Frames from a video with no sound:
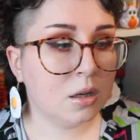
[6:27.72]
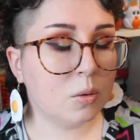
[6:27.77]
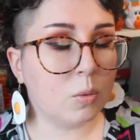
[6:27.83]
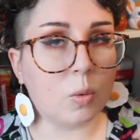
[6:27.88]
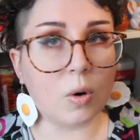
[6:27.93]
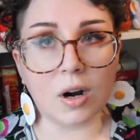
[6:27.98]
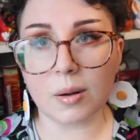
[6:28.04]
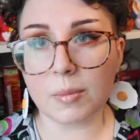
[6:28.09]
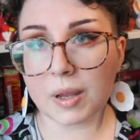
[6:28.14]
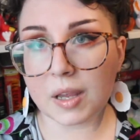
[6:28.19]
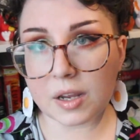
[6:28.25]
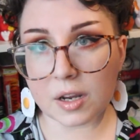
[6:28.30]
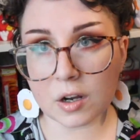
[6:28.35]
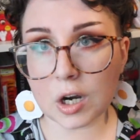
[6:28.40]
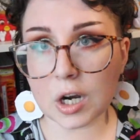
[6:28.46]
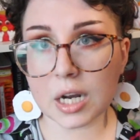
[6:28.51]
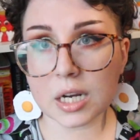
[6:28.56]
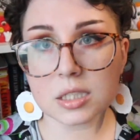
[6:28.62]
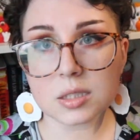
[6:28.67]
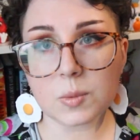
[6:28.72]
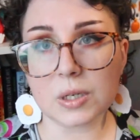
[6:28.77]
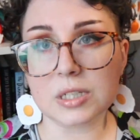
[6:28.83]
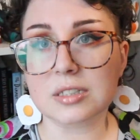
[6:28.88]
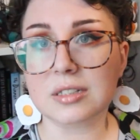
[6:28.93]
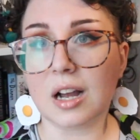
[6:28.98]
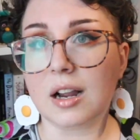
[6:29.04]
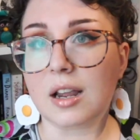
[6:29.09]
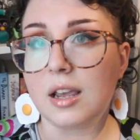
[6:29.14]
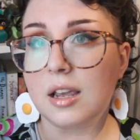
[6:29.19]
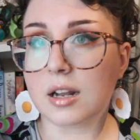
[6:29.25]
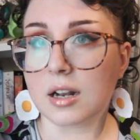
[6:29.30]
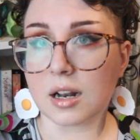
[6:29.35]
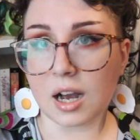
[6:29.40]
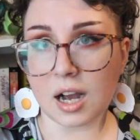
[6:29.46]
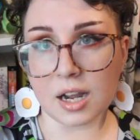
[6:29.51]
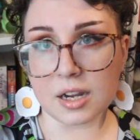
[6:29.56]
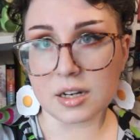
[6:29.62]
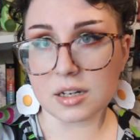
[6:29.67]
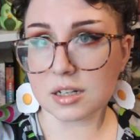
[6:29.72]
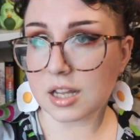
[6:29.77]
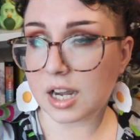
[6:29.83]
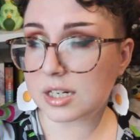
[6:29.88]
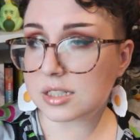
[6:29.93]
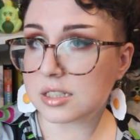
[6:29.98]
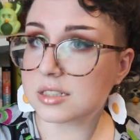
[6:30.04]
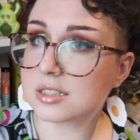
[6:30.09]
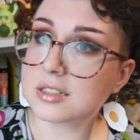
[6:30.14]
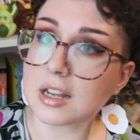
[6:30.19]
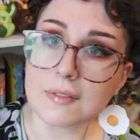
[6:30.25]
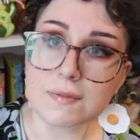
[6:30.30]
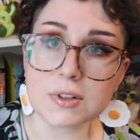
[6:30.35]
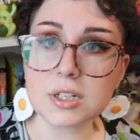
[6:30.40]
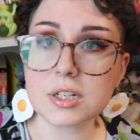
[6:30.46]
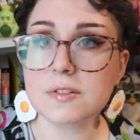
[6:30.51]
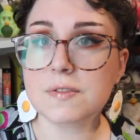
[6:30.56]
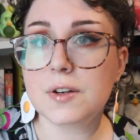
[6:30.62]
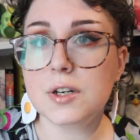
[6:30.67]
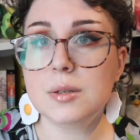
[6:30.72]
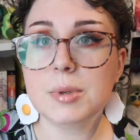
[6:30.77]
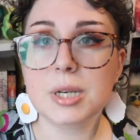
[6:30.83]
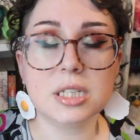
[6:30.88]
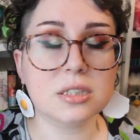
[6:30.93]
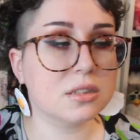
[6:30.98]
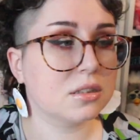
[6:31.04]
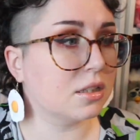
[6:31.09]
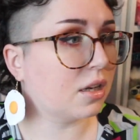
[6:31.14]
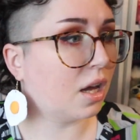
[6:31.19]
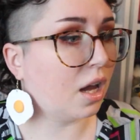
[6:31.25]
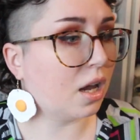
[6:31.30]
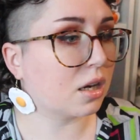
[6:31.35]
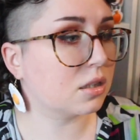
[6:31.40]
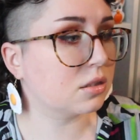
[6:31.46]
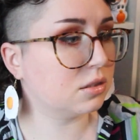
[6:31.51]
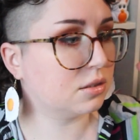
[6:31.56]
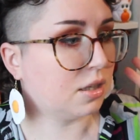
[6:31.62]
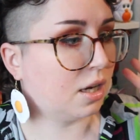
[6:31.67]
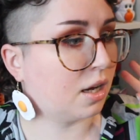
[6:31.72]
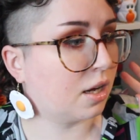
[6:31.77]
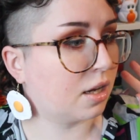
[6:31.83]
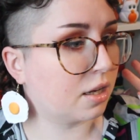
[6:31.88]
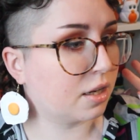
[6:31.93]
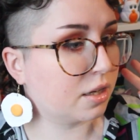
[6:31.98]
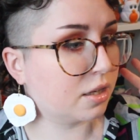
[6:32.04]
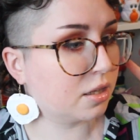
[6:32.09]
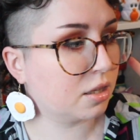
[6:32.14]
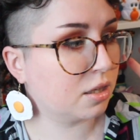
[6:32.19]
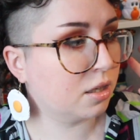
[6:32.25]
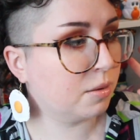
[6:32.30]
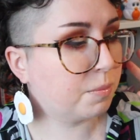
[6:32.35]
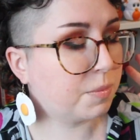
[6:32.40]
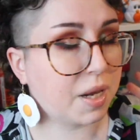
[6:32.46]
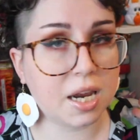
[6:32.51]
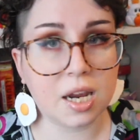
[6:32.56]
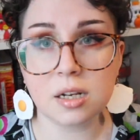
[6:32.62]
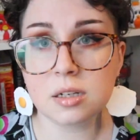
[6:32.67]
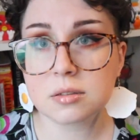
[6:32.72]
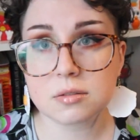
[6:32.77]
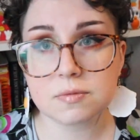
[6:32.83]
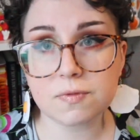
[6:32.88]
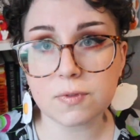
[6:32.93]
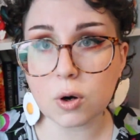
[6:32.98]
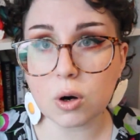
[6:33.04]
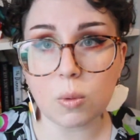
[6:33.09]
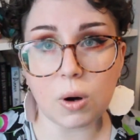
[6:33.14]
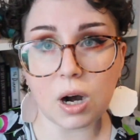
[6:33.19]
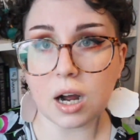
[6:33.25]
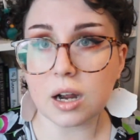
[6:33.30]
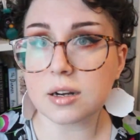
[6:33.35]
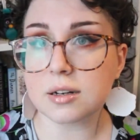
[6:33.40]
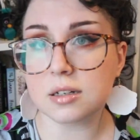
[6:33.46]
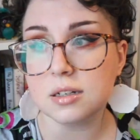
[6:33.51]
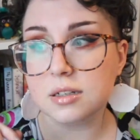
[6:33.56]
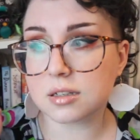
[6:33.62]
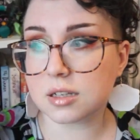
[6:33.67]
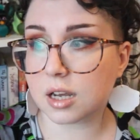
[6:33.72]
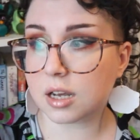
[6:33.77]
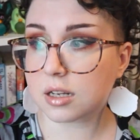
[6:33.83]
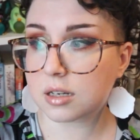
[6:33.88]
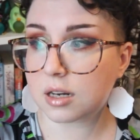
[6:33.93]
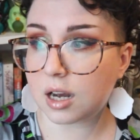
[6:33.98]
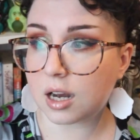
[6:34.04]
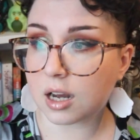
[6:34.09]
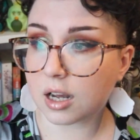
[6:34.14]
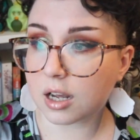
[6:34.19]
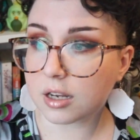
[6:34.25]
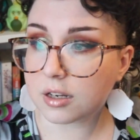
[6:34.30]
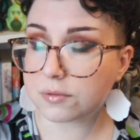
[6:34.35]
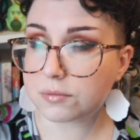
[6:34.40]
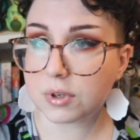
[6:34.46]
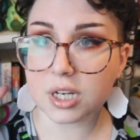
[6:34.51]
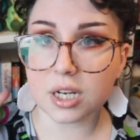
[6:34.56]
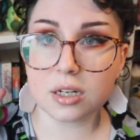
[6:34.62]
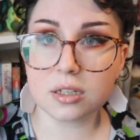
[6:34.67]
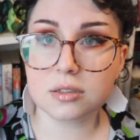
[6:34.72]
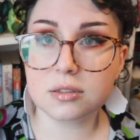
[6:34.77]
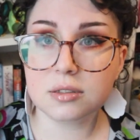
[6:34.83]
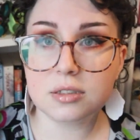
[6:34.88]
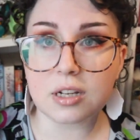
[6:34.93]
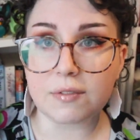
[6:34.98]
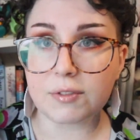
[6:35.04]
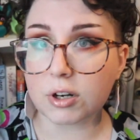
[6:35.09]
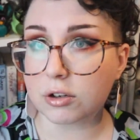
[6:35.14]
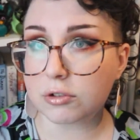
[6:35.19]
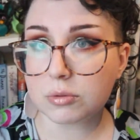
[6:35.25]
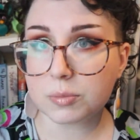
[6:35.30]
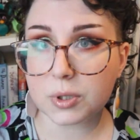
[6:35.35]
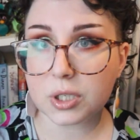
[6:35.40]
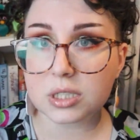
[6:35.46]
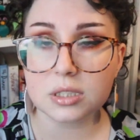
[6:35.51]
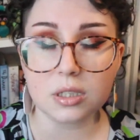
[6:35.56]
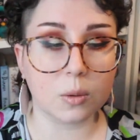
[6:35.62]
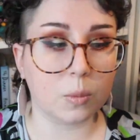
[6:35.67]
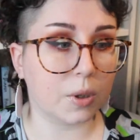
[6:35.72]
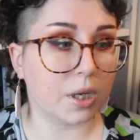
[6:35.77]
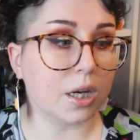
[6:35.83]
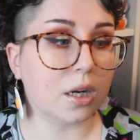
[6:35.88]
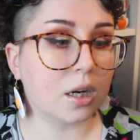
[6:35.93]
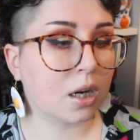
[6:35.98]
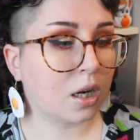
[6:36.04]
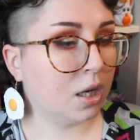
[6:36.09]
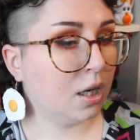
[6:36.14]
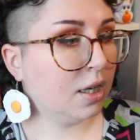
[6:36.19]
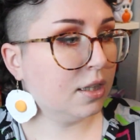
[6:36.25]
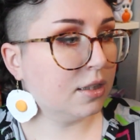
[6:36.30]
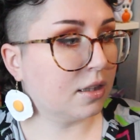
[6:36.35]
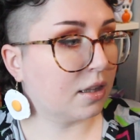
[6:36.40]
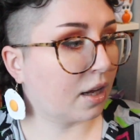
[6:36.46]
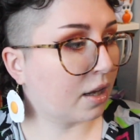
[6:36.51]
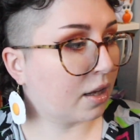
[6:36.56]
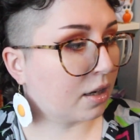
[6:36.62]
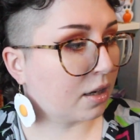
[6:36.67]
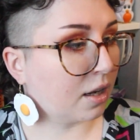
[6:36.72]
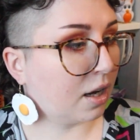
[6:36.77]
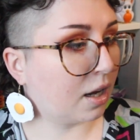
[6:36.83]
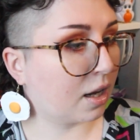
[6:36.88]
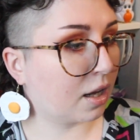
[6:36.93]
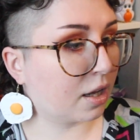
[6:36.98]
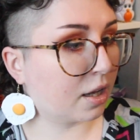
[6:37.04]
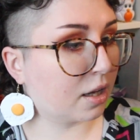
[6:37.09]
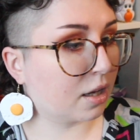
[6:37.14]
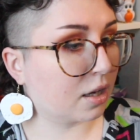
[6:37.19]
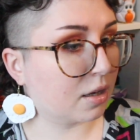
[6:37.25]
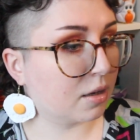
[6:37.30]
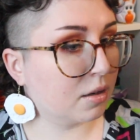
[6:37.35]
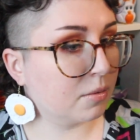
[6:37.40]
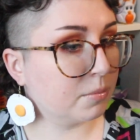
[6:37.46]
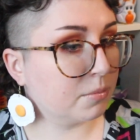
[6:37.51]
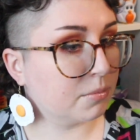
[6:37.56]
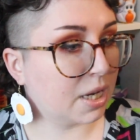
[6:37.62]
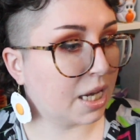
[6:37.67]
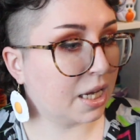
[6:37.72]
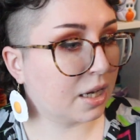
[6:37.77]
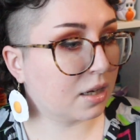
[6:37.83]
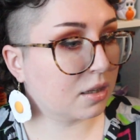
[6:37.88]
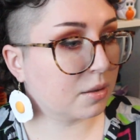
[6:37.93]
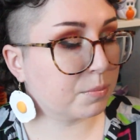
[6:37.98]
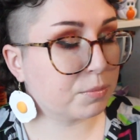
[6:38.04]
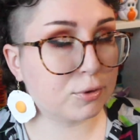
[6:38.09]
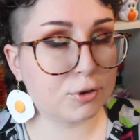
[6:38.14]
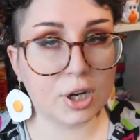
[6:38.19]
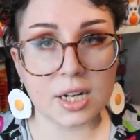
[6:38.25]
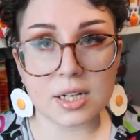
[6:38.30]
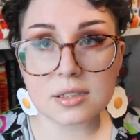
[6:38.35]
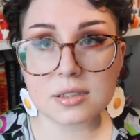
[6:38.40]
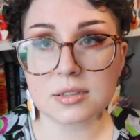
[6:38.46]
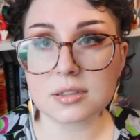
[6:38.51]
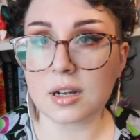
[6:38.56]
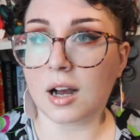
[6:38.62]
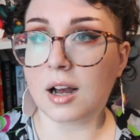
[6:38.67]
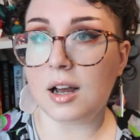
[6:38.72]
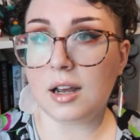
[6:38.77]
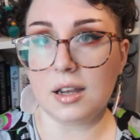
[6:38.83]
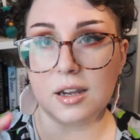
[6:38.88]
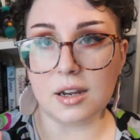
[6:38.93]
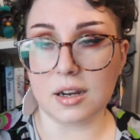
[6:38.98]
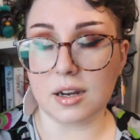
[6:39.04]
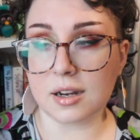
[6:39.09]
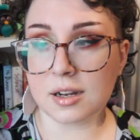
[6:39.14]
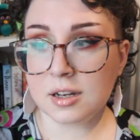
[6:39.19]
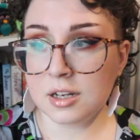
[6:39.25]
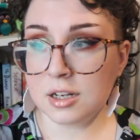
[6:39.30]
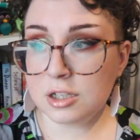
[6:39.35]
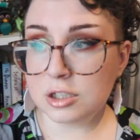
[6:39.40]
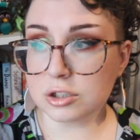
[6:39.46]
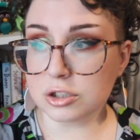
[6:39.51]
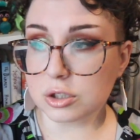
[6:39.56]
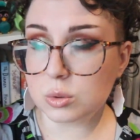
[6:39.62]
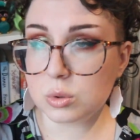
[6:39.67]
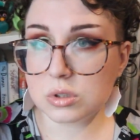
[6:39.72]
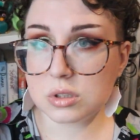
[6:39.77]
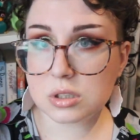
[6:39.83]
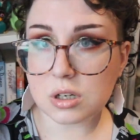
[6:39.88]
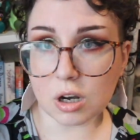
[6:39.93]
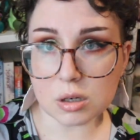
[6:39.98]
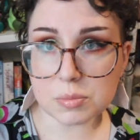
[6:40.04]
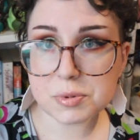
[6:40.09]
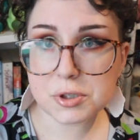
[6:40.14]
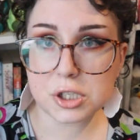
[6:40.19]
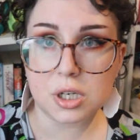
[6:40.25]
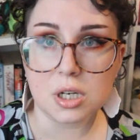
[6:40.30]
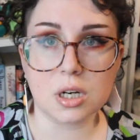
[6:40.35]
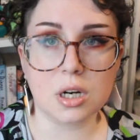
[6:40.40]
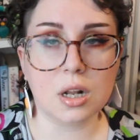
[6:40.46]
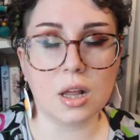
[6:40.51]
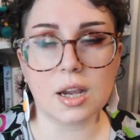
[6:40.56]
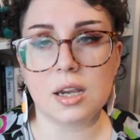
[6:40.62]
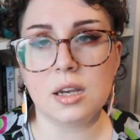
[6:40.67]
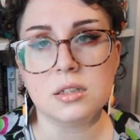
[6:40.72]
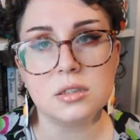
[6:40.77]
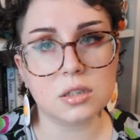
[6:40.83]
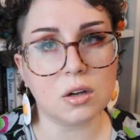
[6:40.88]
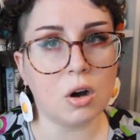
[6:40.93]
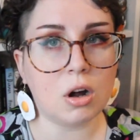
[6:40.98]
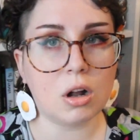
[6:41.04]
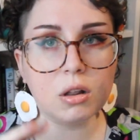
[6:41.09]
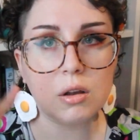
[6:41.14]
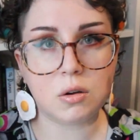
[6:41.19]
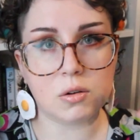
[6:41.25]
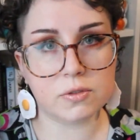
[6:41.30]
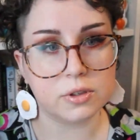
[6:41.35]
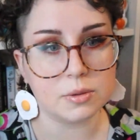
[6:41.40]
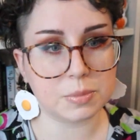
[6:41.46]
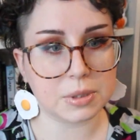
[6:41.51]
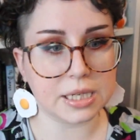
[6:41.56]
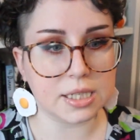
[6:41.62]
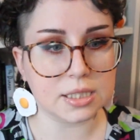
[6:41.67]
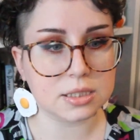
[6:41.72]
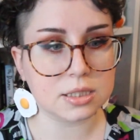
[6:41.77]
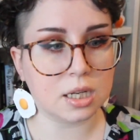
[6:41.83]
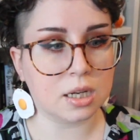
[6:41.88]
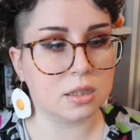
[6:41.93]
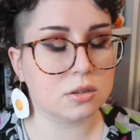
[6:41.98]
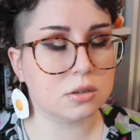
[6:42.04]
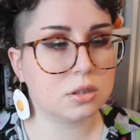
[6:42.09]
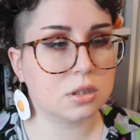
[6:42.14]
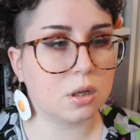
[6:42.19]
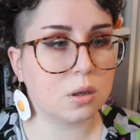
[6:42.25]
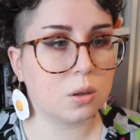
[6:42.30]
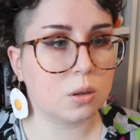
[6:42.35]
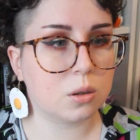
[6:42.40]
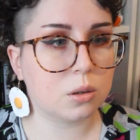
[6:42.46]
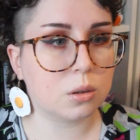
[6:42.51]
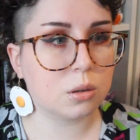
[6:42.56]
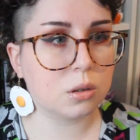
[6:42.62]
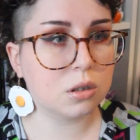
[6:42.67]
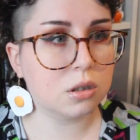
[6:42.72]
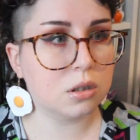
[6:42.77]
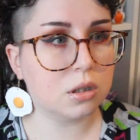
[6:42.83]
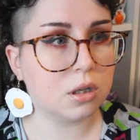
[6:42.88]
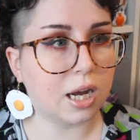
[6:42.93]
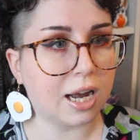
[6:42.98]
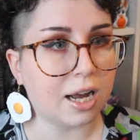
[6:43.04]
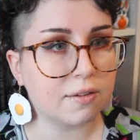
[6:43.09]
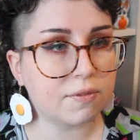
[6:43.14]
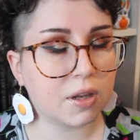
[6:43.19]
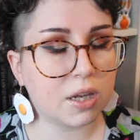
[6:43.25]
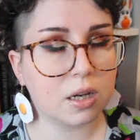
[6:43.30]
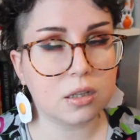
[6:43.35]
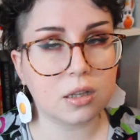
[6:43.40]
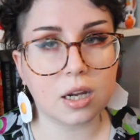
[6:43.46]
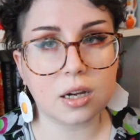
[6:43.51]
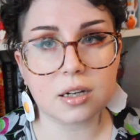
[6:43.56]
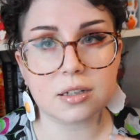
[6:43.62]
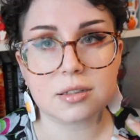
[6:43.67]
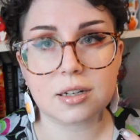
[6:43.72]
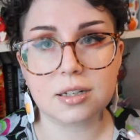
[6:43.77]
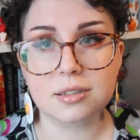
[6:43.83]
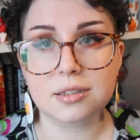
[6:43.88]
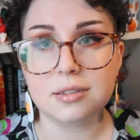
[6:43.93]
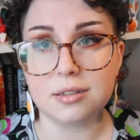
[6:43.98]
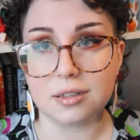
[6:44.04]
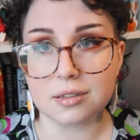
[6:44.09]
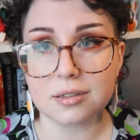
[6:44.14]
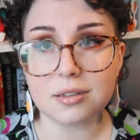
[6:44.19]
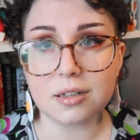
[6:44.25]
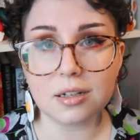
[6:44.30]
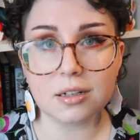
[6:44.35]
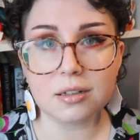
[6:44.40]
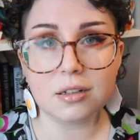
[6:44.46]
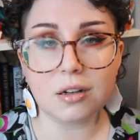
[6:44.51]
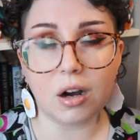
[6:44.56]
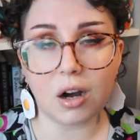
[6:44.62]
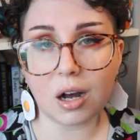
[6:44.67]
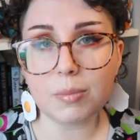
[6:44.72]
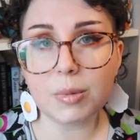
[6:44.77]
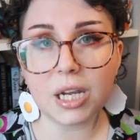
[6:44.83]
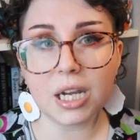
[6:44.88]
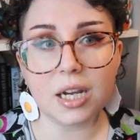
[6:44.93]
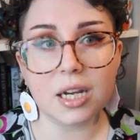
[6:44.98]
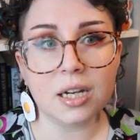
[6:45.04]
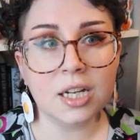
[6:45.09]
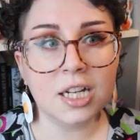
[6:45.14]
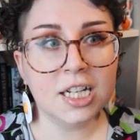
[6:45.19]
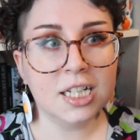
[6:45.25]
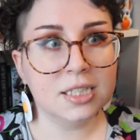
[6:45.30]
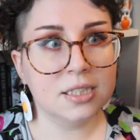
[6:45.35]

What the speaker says: want to make earrings one second, I collected 70 Furbies the next, I paint for a while, then I read 700 books in a week, then I make prints, I do sculpture, like it's all over the place. And so having like a consistent hobby,